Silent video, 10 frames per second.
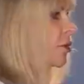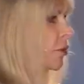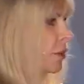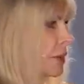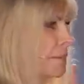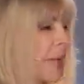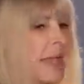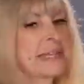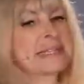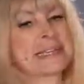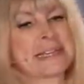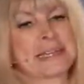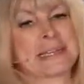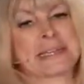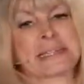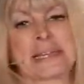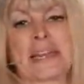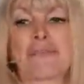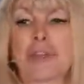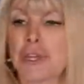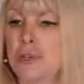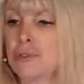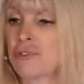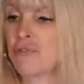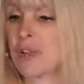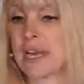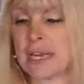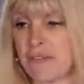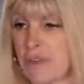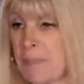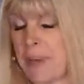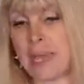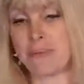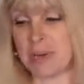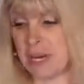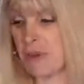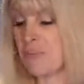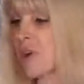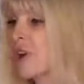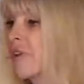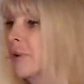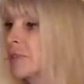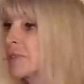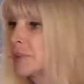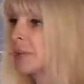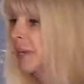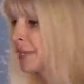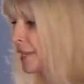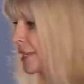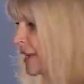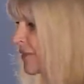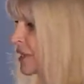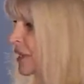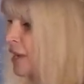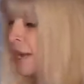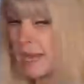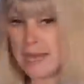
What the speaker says: All the magazines and every newsreel and every paper and every program was from 59.